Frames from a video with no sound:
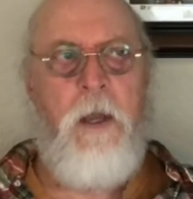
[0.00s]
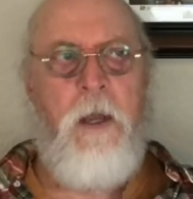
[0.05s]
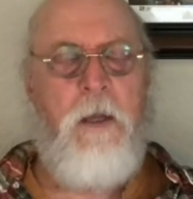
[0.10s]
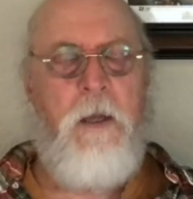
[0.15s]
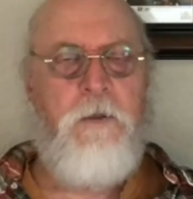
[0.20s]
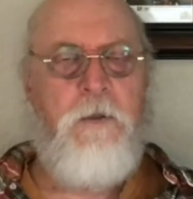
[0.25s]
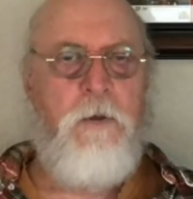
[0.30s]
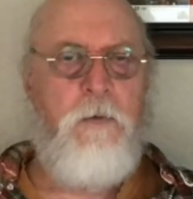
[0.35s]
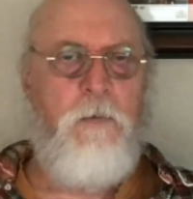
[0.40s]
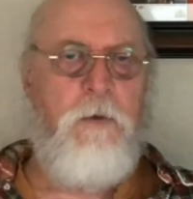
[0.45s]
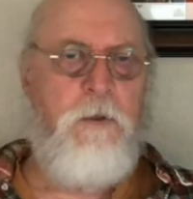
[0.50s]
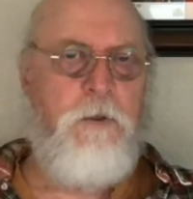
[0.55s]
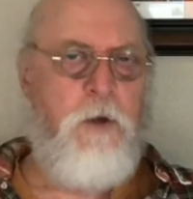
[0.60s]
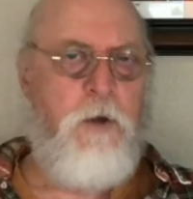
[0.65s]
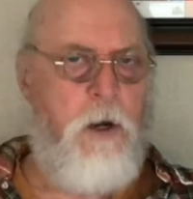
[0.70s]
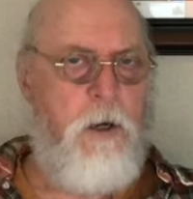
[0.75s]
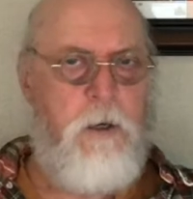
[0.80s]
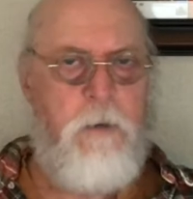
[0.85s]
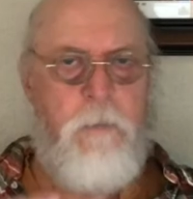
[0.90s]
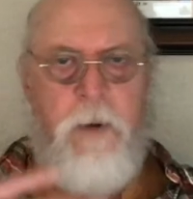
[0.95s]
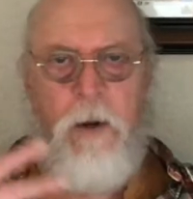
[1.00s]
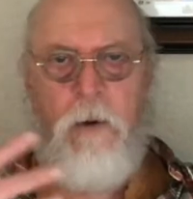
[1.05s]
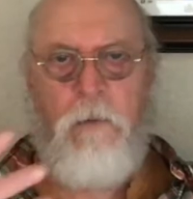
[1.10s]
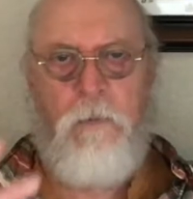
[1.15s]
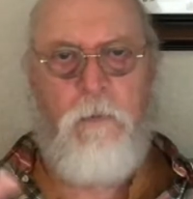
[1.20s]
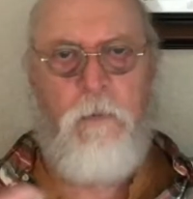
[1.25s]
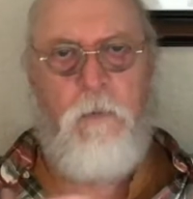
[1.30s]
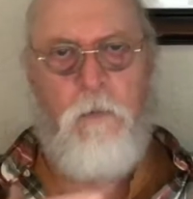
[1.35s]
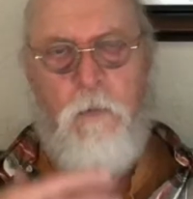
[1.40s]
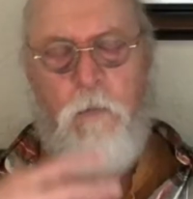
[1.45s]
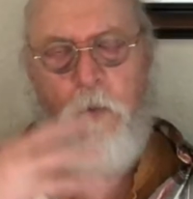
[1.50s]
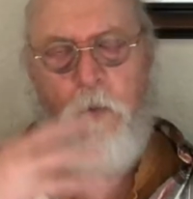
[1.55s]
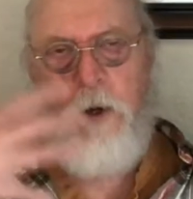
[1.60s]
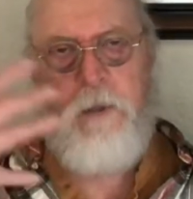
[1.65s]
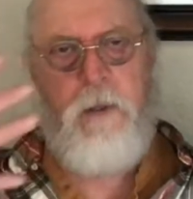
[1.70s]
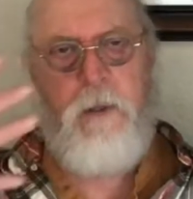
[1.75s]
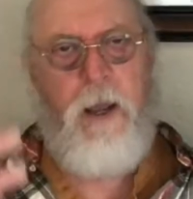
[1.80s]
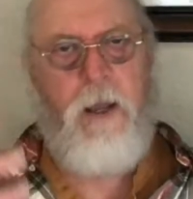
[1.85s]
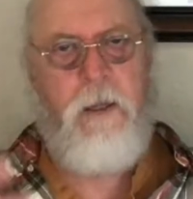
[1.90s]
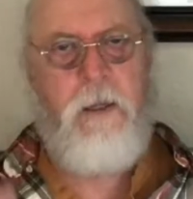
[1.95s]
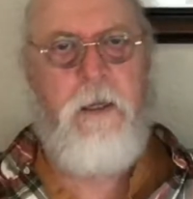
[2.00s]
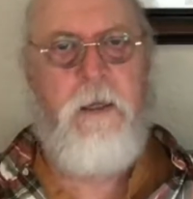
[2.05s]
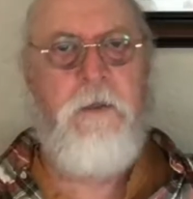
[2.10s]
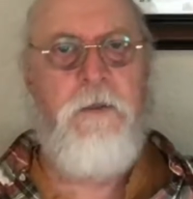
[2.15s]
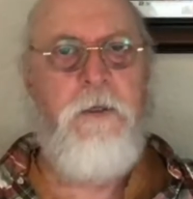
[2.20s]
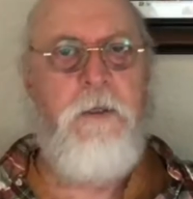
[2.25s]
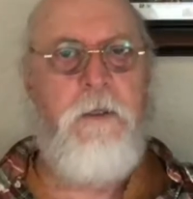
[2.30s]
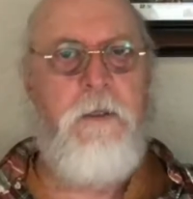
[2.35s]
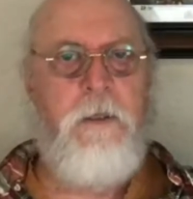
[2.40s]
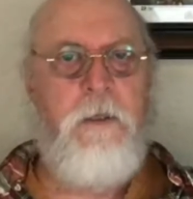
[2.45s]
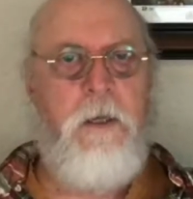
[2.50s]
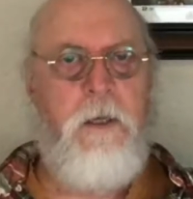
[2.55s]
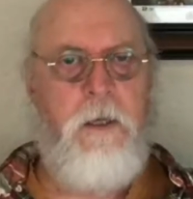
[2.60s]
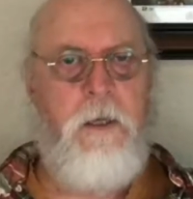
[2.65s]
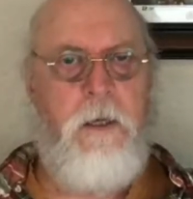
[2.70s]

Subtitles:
And so we'll talk about what that is and